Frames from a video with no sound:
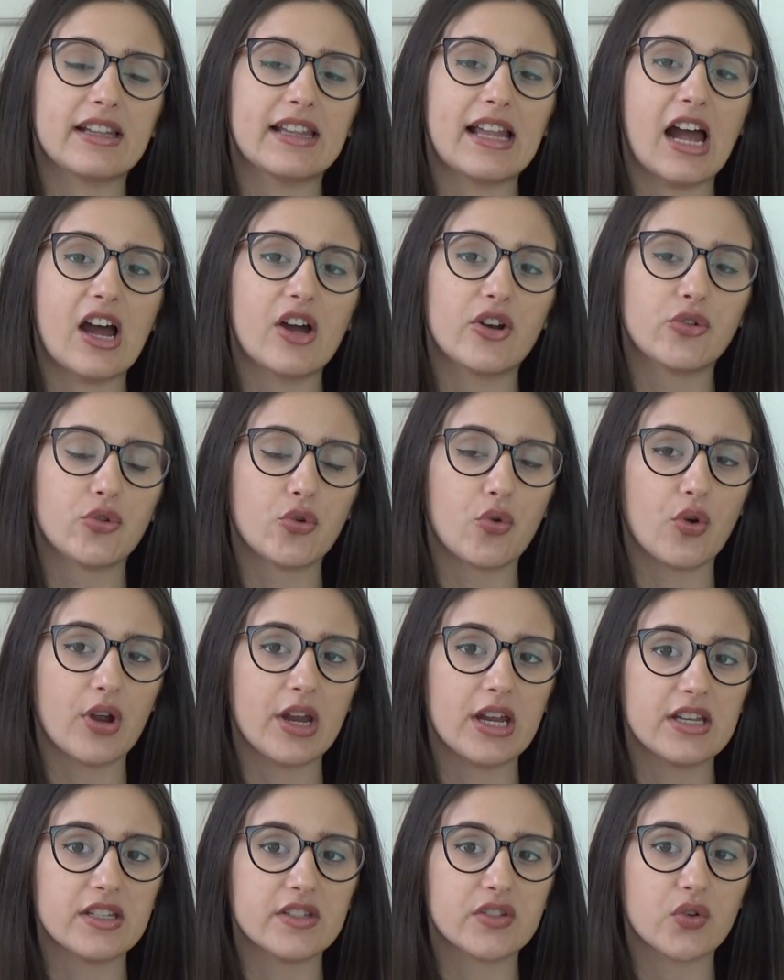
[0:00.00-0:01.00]
loud
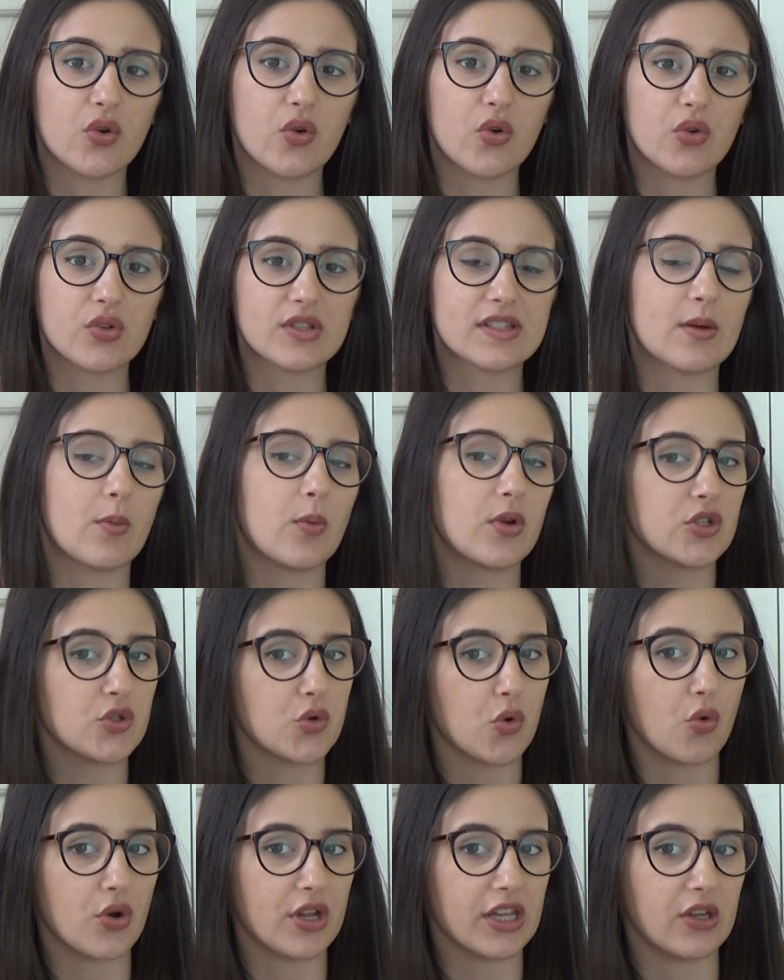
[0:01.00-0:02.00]
noise or someone
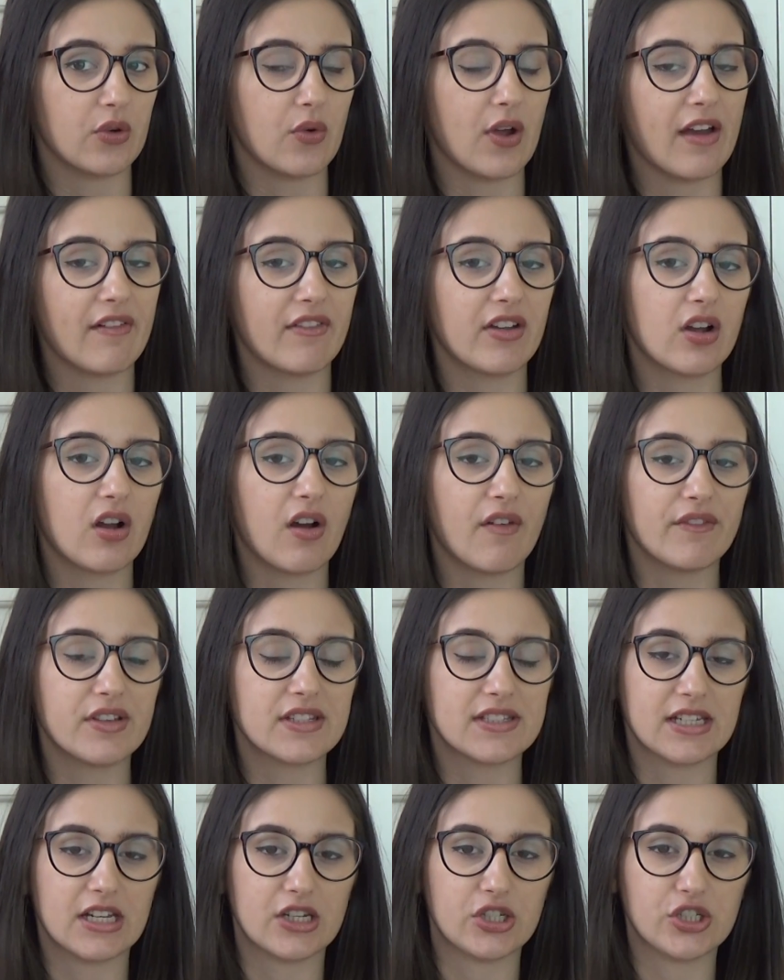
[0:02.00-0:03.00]
talking or having a
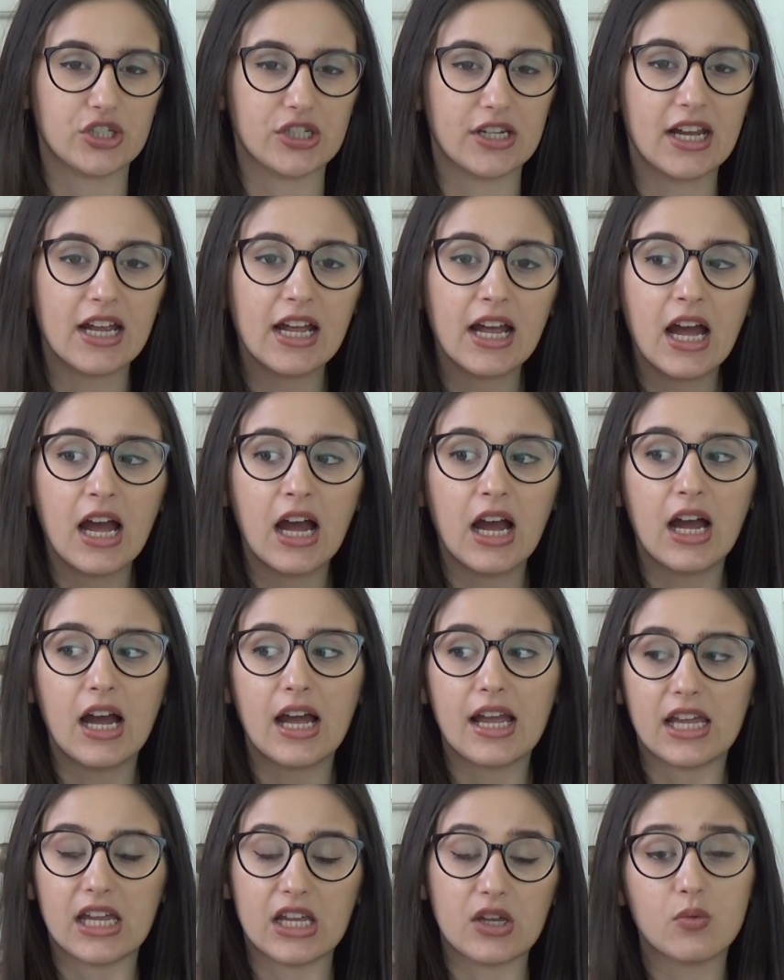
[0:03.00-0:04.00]
conversation,
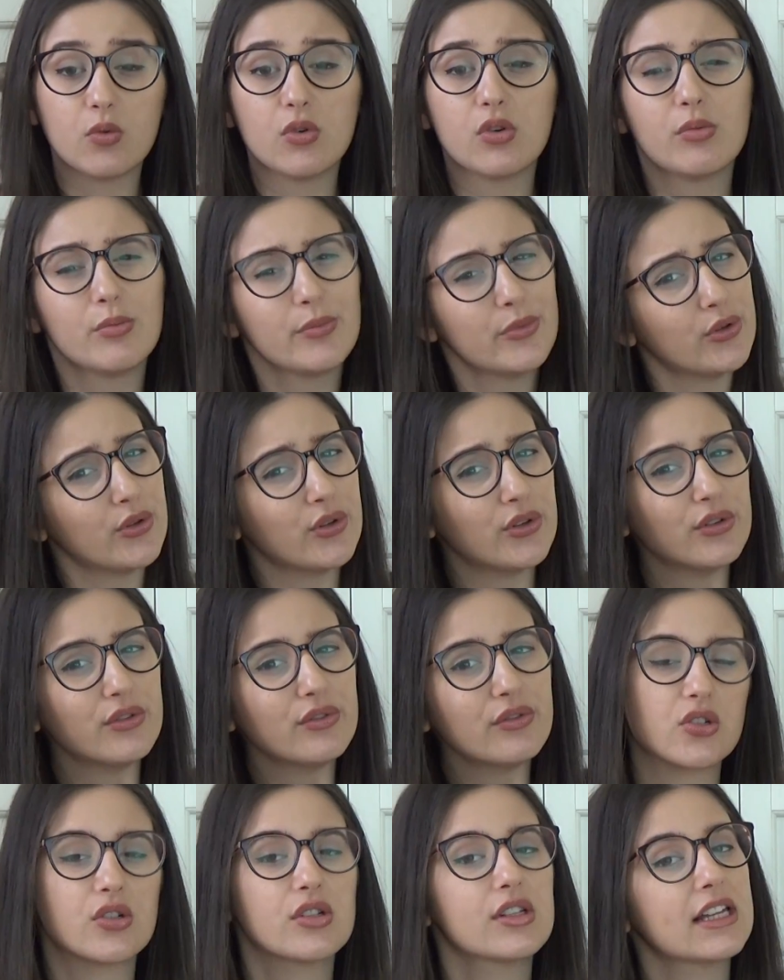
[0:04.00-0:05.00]
he will
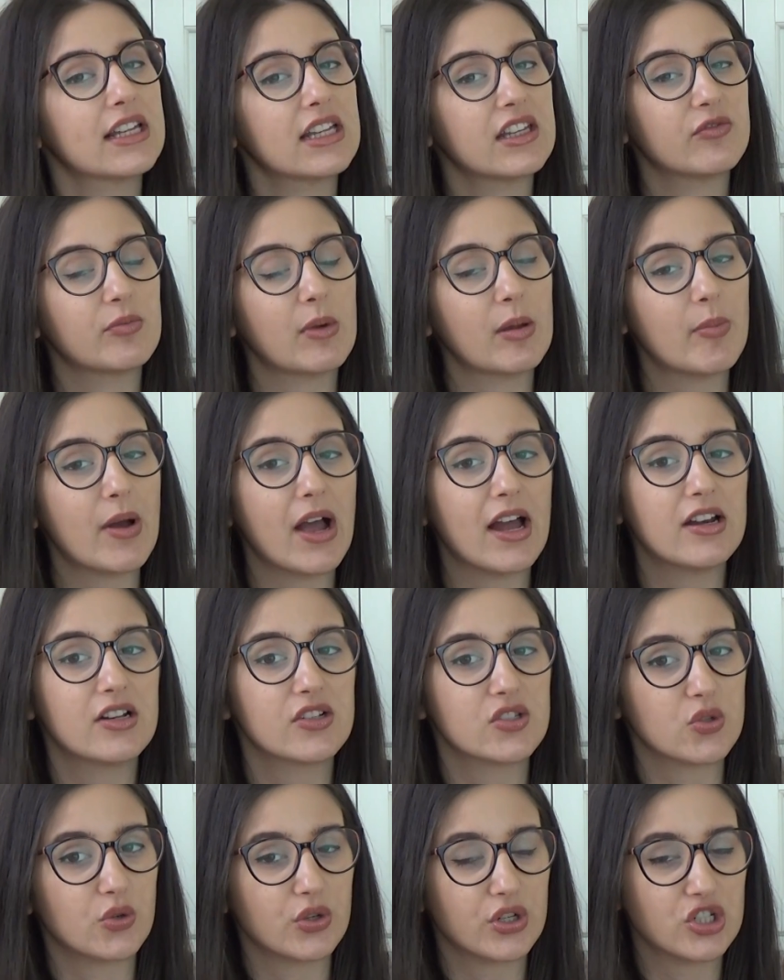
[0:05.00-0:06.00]
move. So like if my
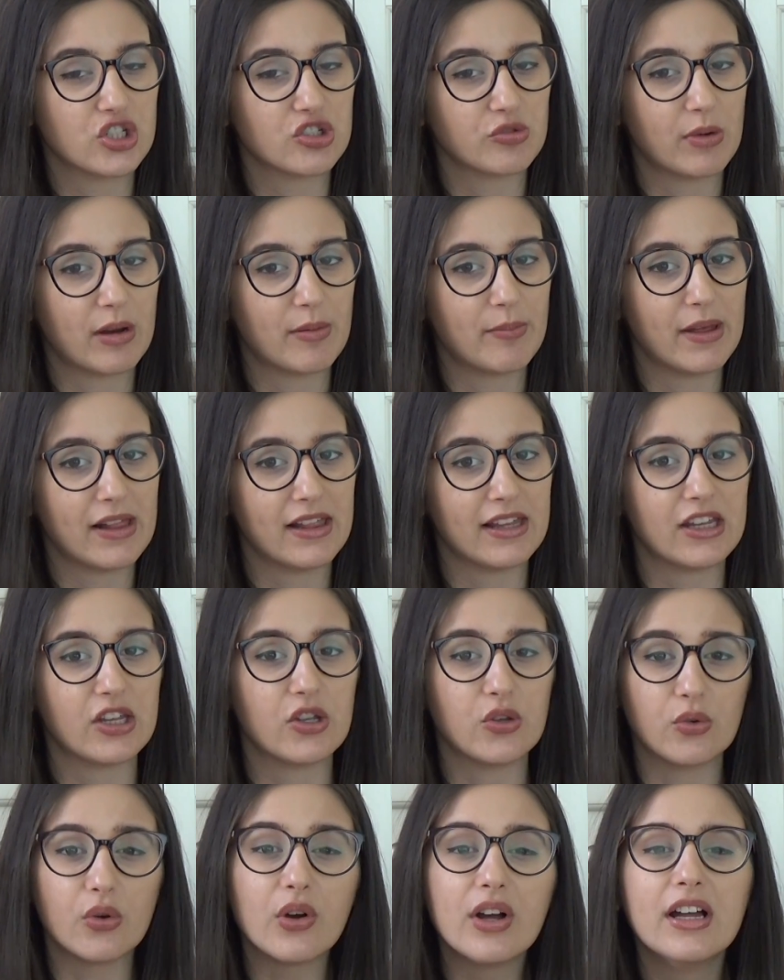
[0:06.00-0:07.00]
partner's talking to my belly,
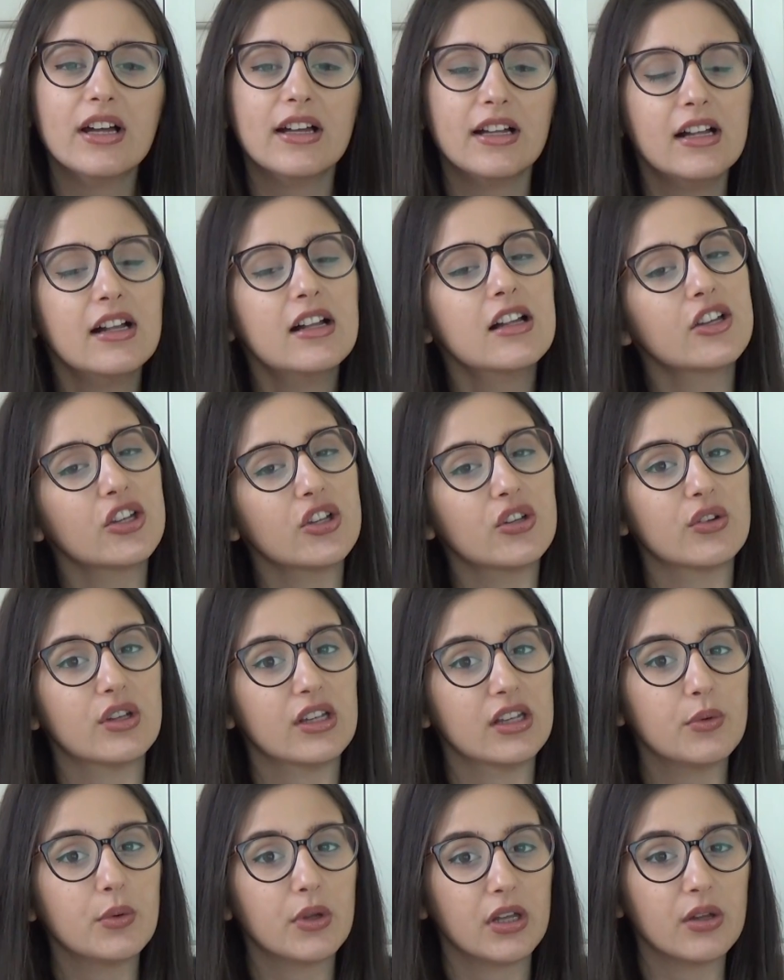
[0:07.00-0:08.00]
he
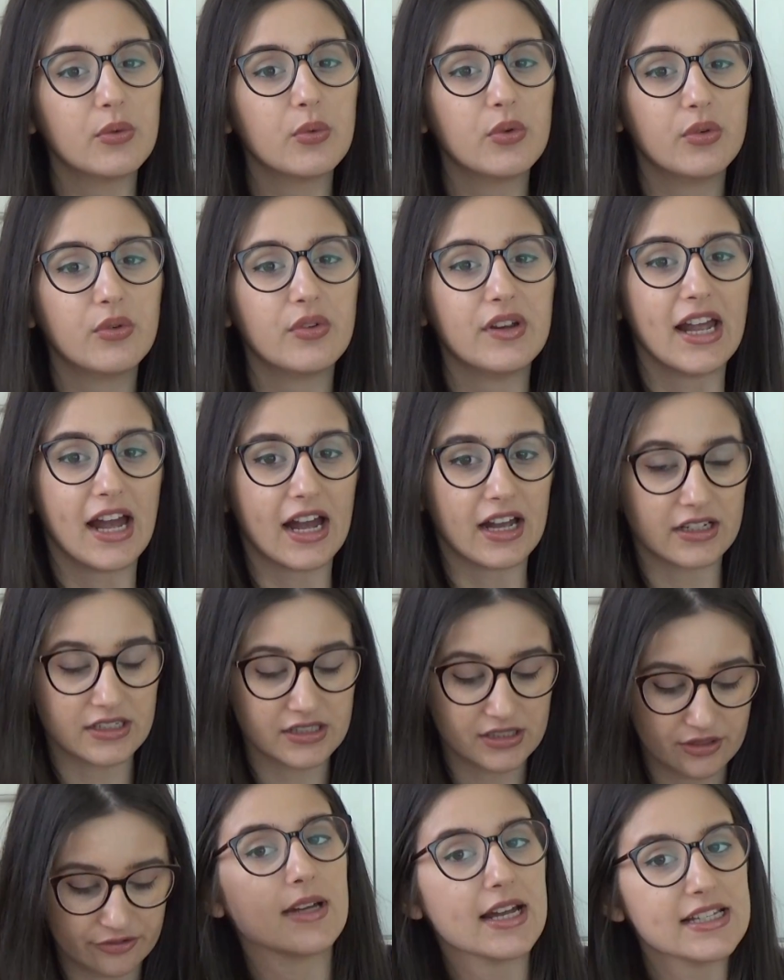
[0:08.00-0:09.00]
will react.